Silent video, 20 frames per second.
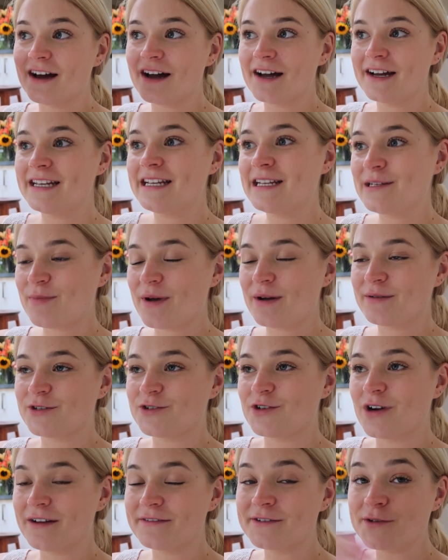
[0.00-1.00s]
I need to be able to
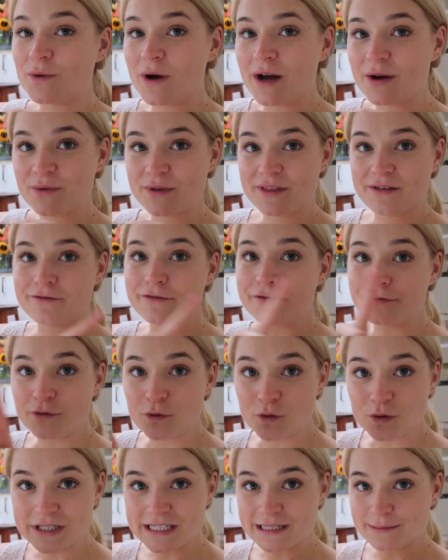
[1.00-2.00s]
drive to work within
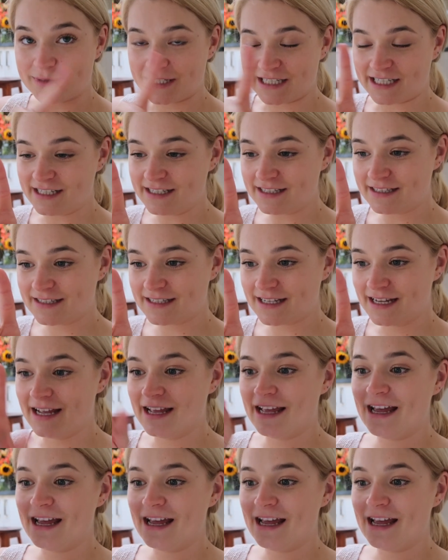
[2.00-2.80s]
40 minutes